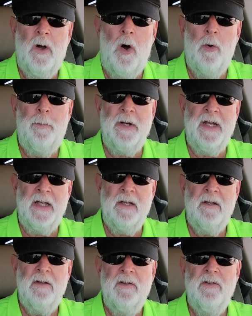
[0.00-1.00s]

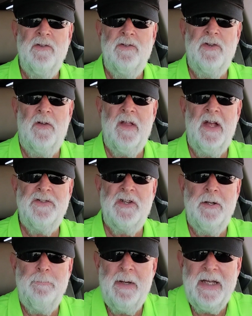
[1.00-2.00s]
opening so that you
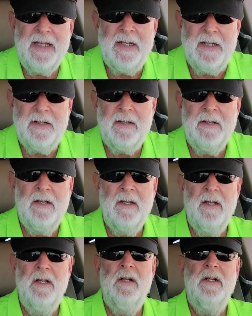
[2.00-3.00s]
can pee in it.
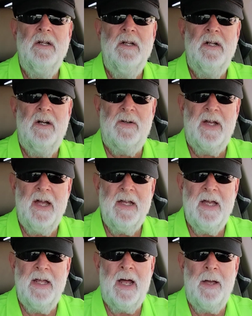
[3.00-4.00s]

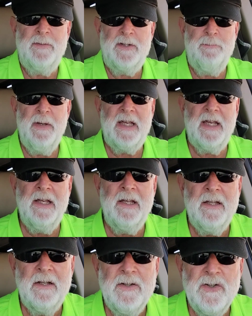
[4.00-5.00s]
Okay, and I'm
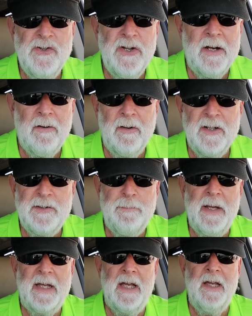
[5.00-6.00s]
generally
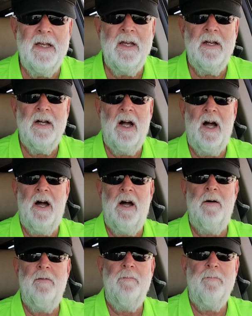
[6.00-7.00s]
speaking,
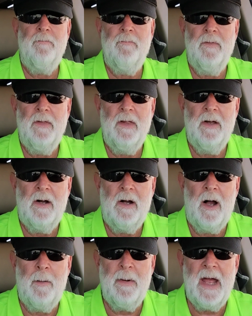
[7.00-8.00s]

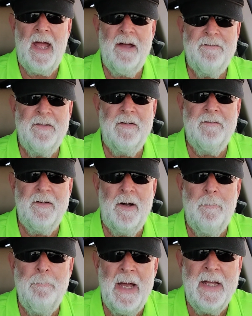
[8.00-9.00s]
on behalf
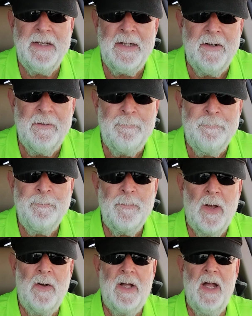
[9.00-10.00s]
of men here.
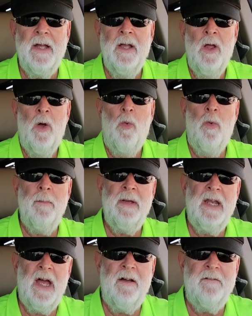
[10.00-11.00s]
Okay,
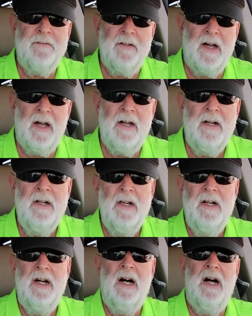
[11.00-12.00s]
women have a
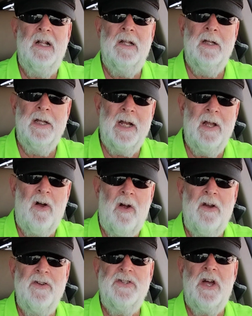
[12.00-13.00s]
little
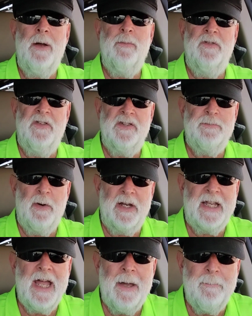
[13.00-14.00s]
harder time with this, but
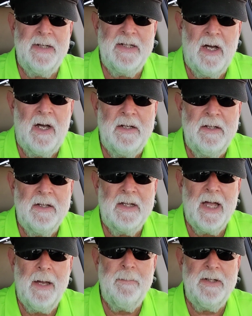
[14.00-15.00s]
it can be done. It
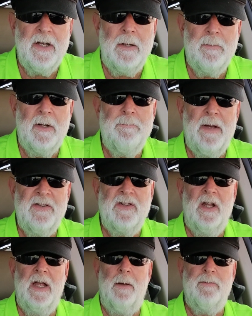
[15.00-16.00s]
can be done. But
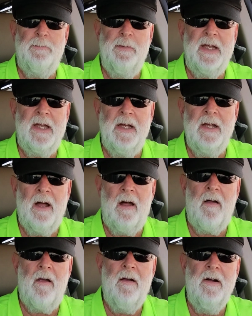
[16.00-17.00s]
basically, I'm
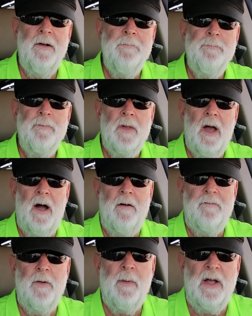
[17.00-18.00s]
speaking
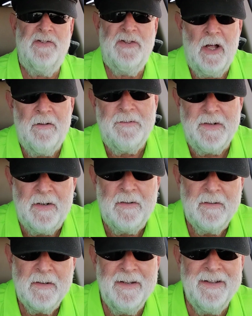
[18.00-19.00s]
for myself here
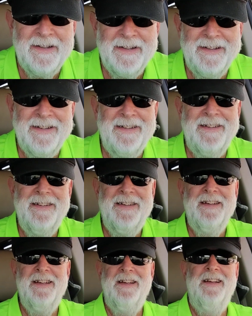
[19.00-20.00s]

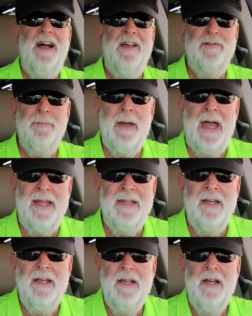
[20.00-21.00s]
as a man.
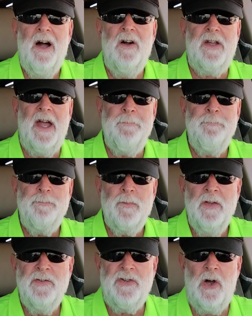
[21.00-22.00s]
Okay,
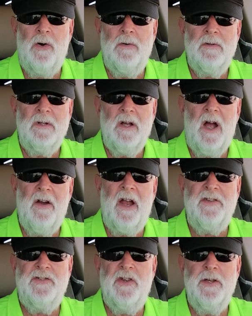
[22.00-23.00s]
so all
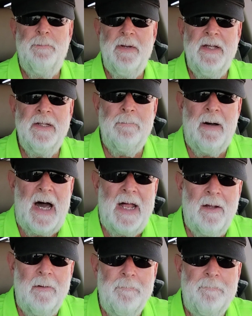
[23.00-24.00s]
right, so you pee in the
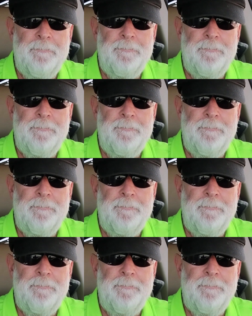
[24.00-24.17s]
bottle,